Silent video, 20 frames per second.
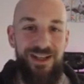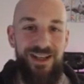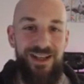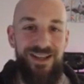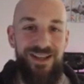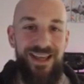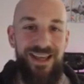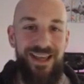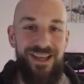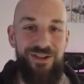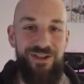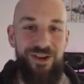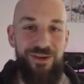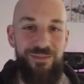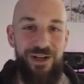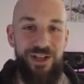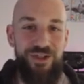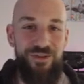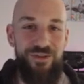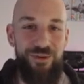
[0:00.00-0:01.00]
Thank you so
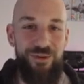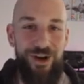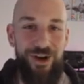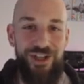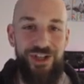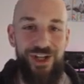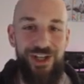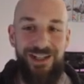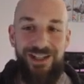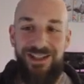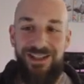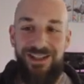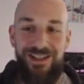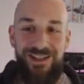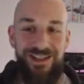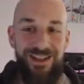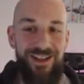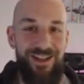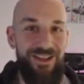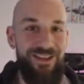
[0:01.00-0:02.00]
much for watching.
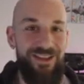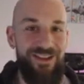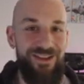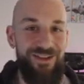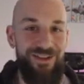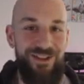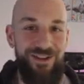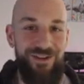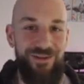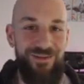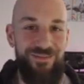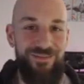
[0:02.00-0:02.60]
I'll see you soon.